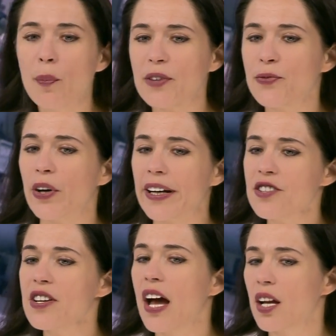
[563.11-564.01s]
But for
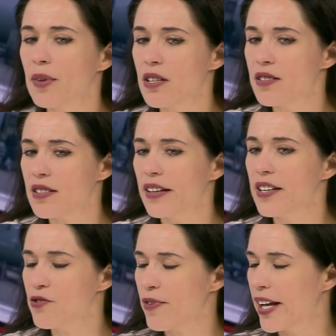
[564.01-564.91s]
Erdogan, because
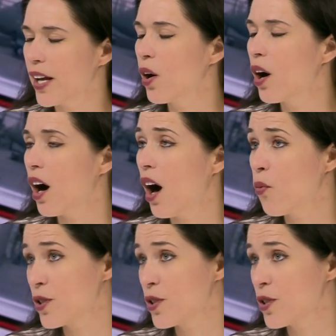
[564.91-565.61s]
his rating uh,